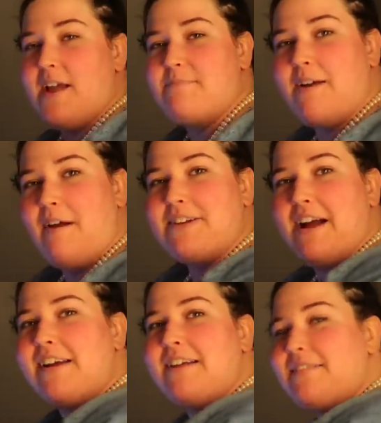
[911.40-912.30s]
I'm probably
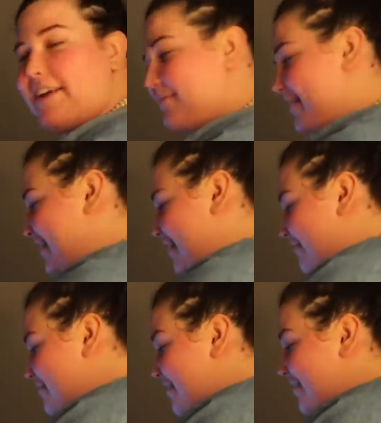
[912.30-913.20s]
not gonna make money
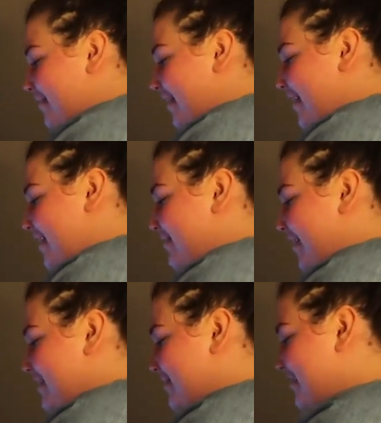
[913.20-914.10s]
off this vlog if
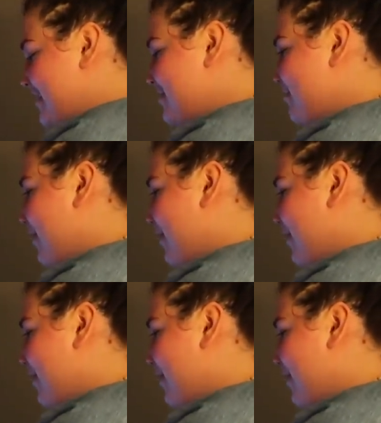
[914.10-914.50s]
I do this,